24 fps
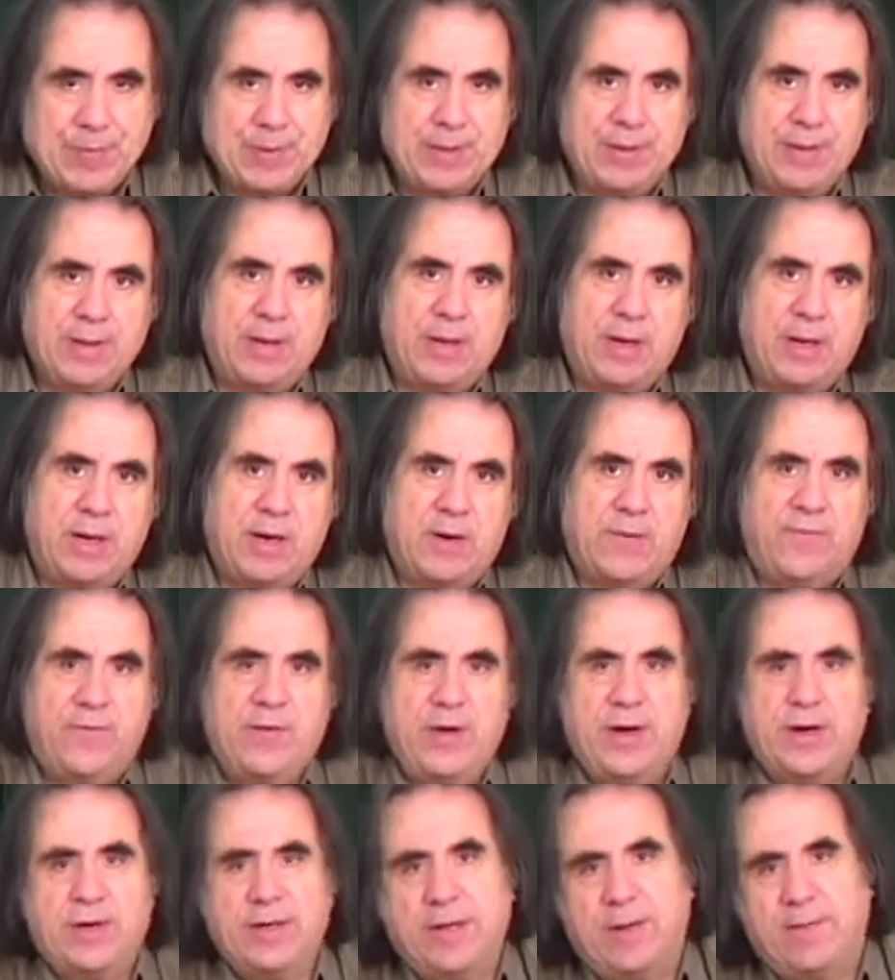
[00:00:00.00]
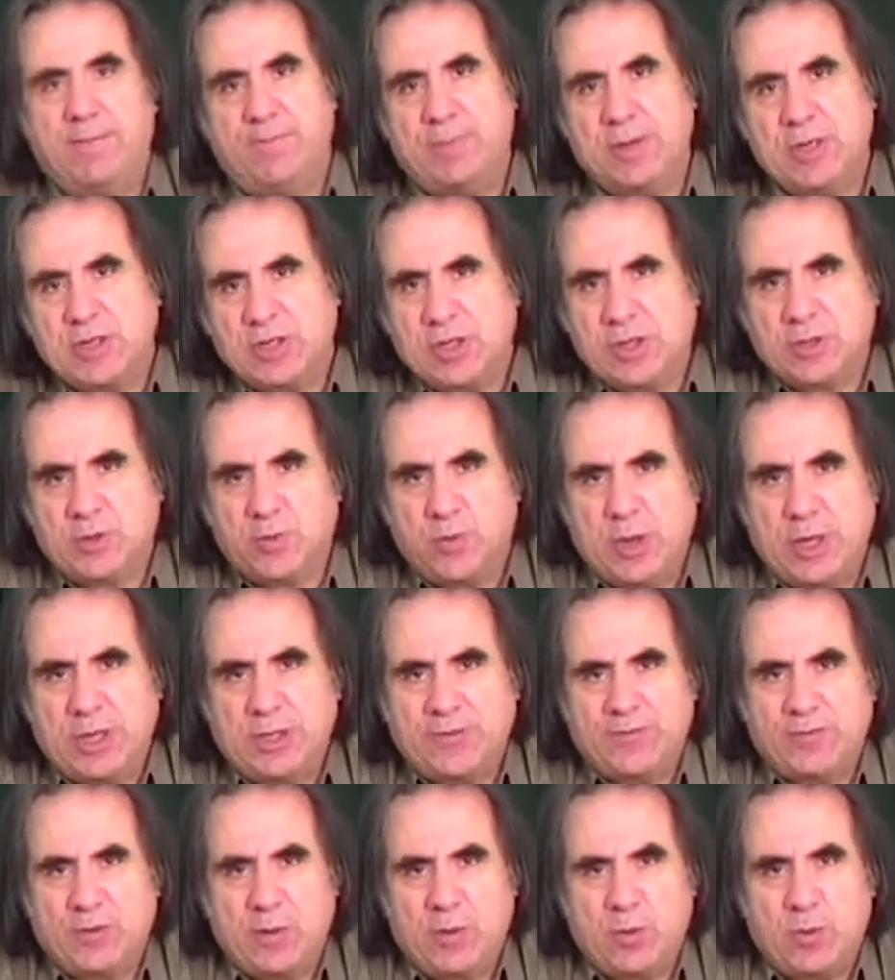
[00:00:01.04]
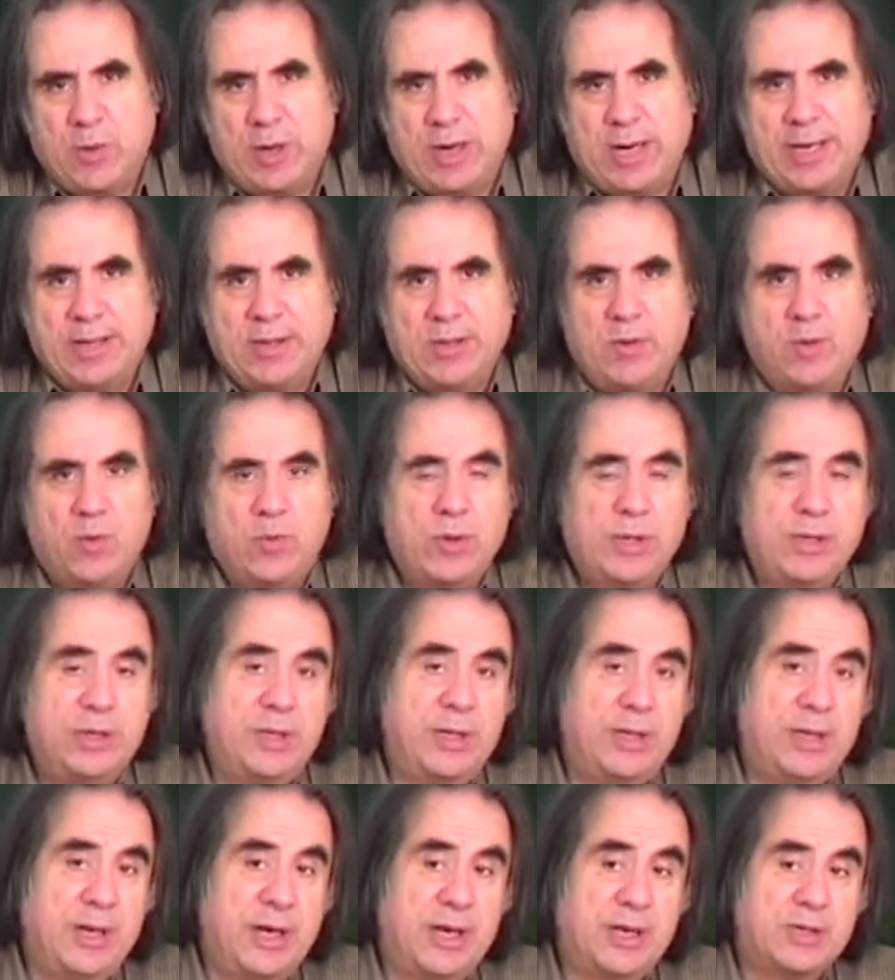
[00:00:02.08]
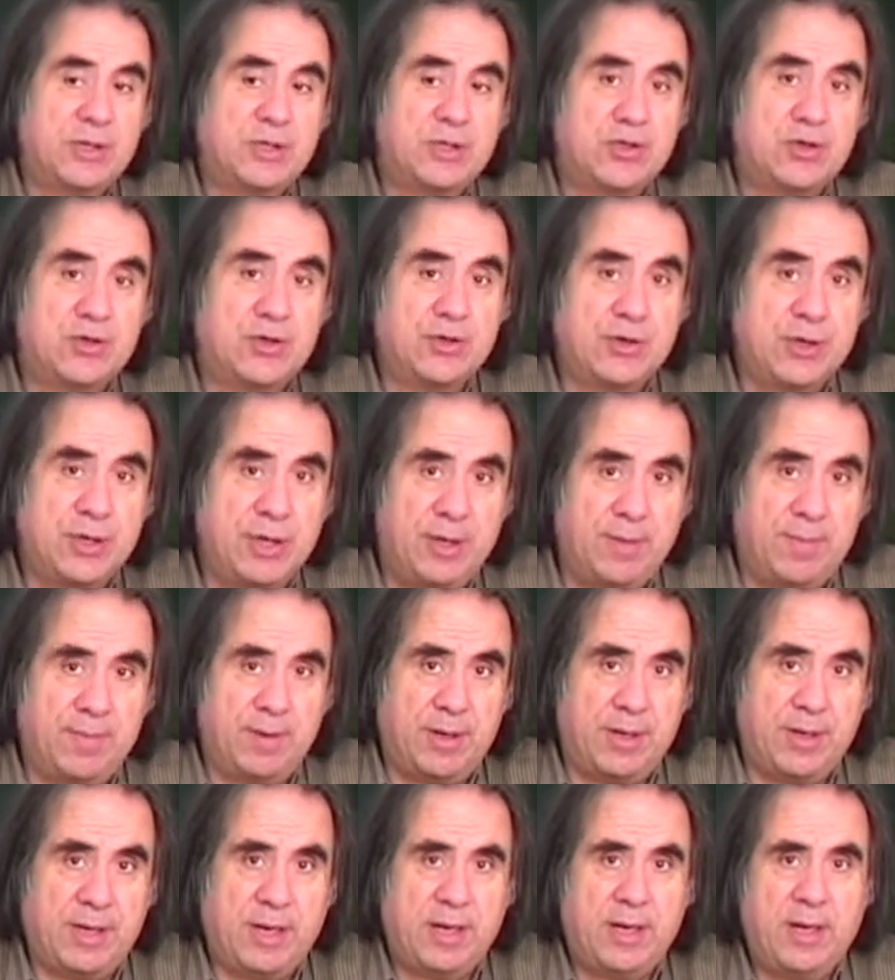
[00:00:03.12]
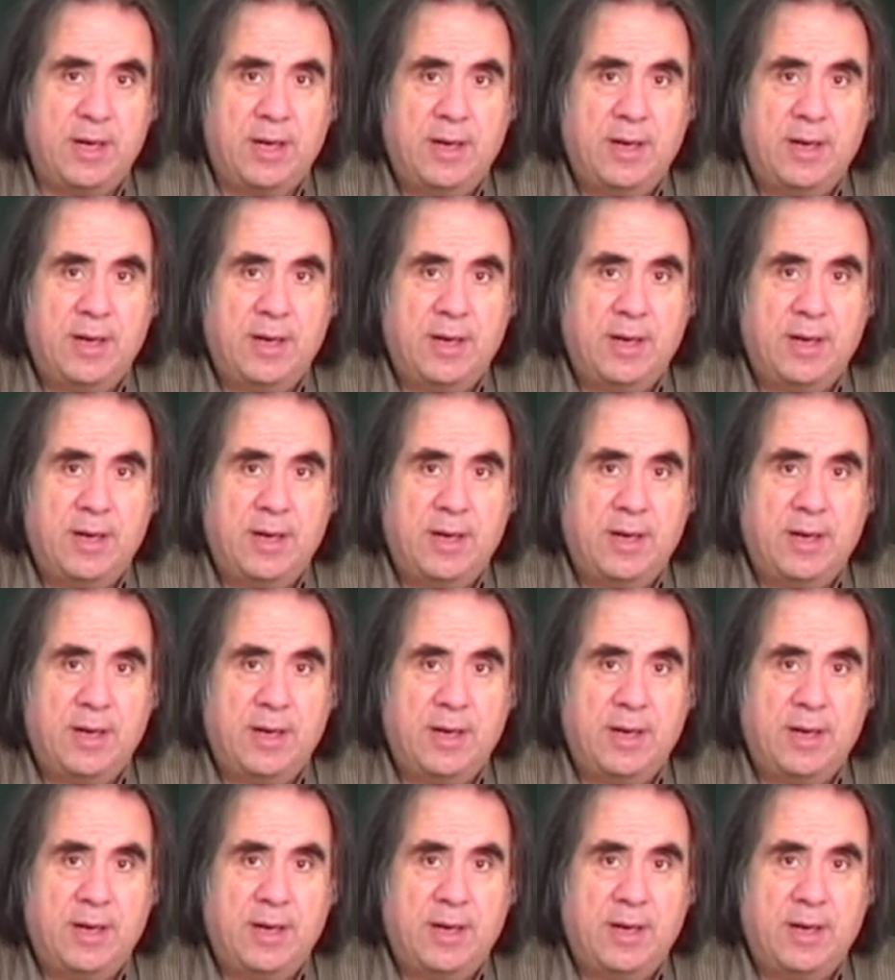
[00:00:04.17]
There are very ambitious ways for white with extremely